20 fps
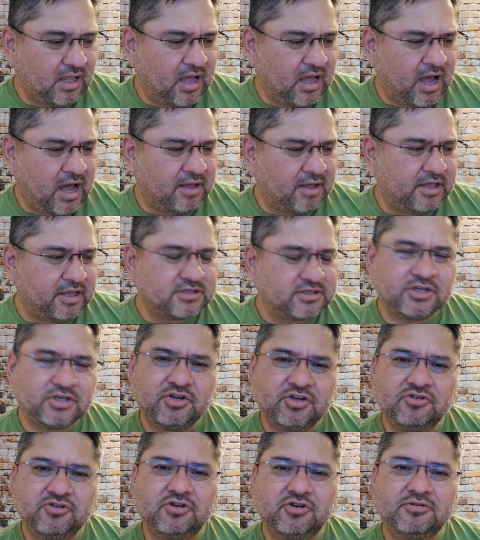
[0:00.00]
uh, there's
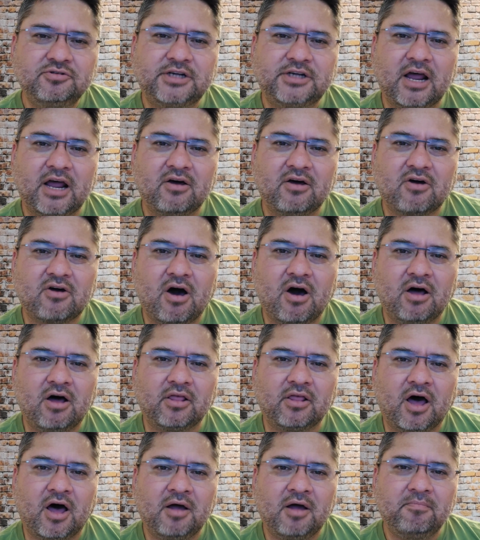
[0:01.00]
this YouTube channel
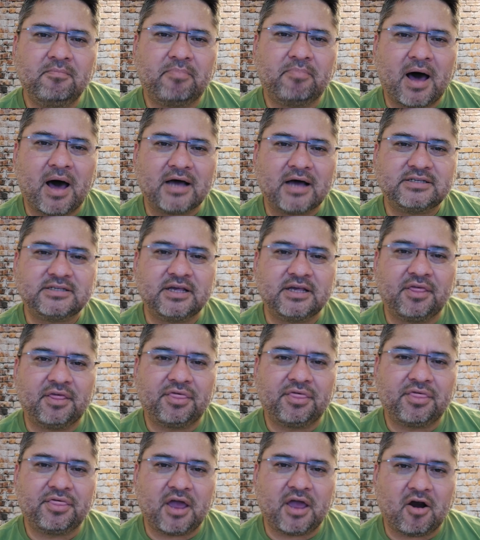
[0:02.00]
called Unboxing
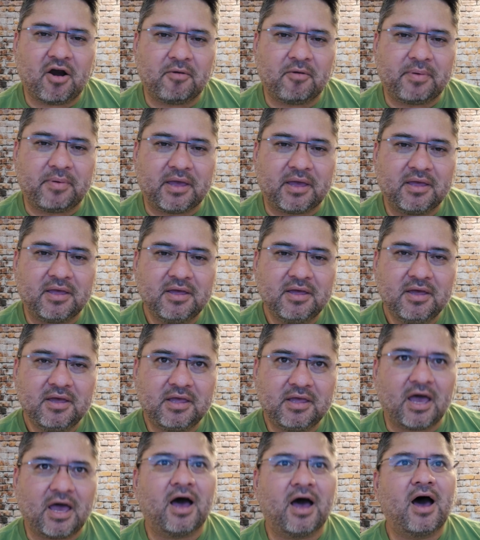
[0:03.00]
Therapy.
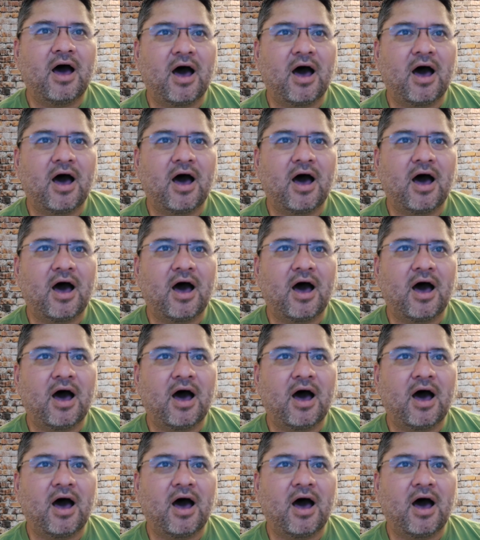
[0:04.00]
Yeah,